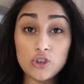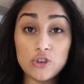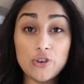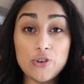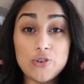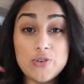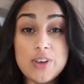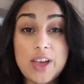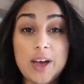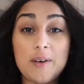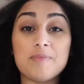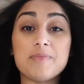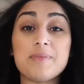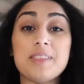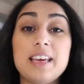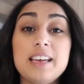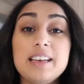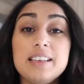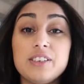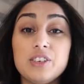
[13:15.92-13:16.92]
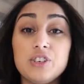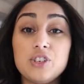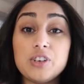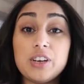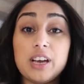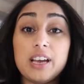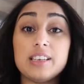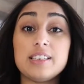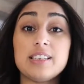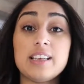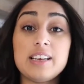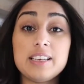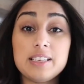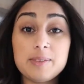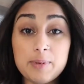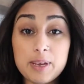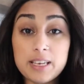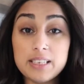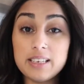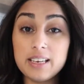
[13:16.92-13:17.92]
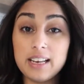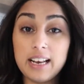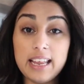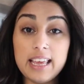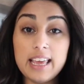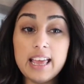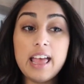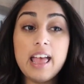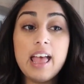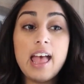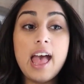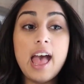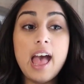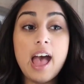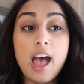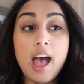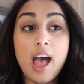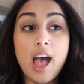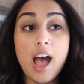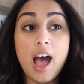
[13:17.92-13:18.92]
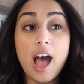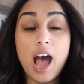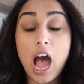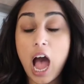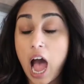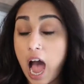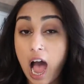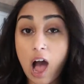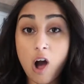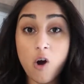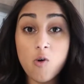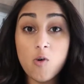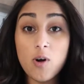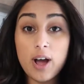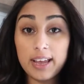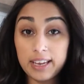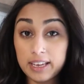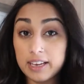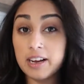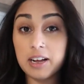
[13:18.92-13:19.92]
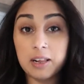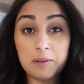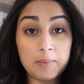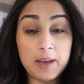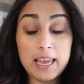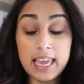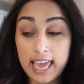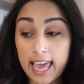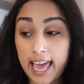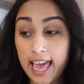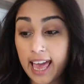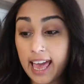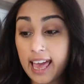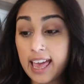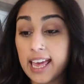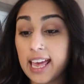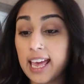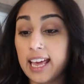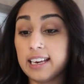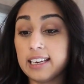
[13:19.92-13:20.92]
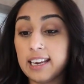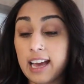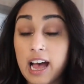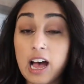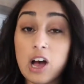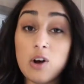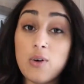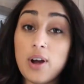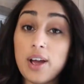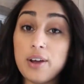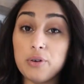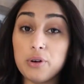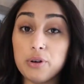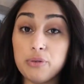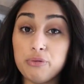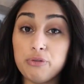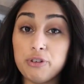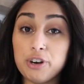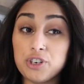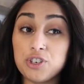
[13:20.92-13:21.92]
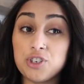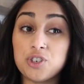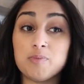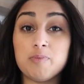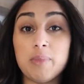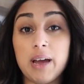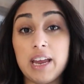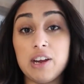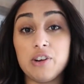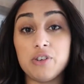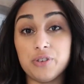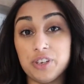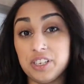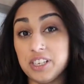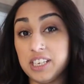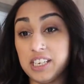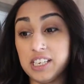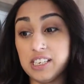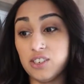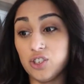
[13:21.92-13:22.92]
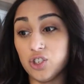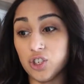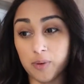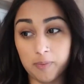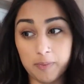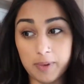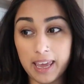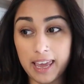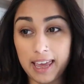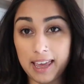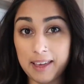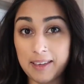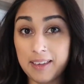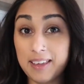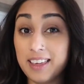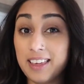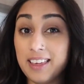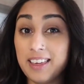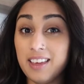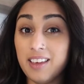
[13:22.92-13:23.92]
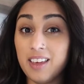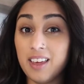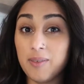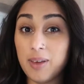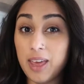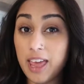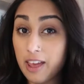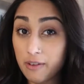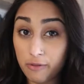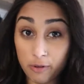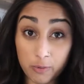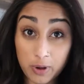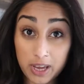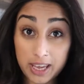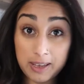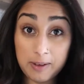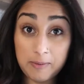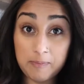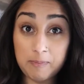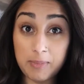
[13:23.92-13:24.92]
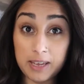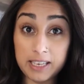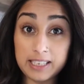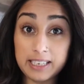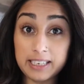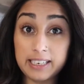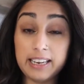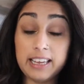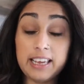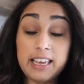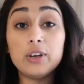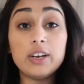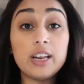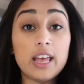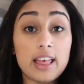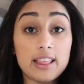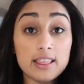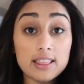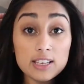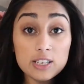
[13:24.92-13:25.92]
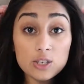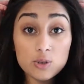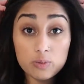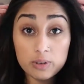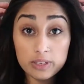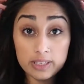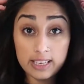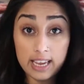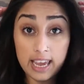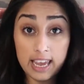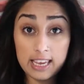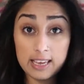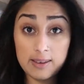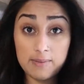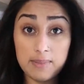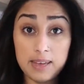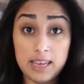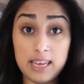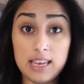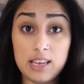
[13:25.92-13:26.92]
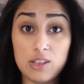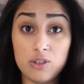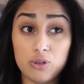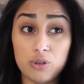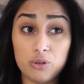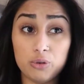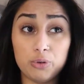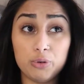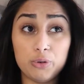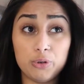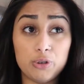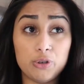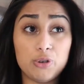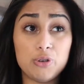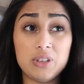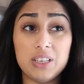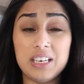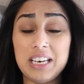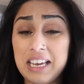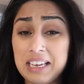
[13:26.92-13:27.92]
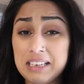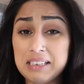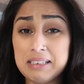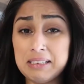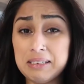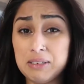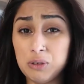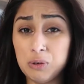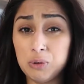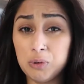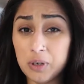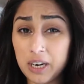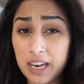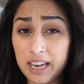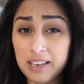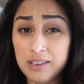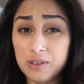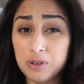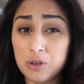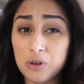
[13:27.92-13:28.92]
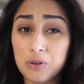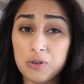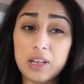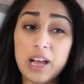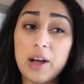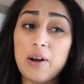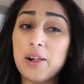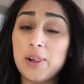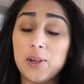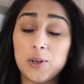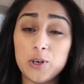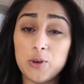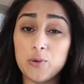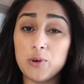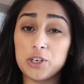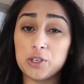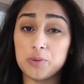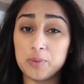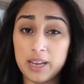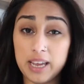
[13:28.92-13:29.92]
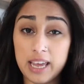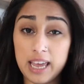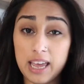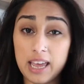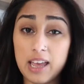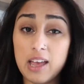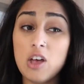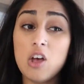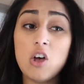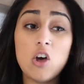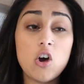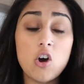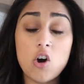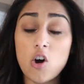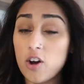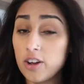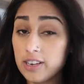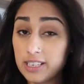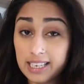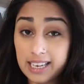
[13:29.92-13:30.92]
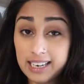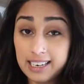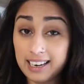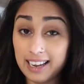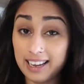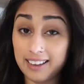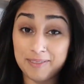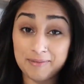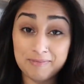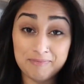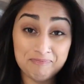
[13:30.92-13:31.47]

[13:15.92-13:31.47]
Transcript: So yeah, that is it, you guys. That is basically how I curl my hair and how I refresh my greasy gym hair every week, basically. Good, and this will take me through to the next 2 days. So now I'll only wash my hair on Sunday.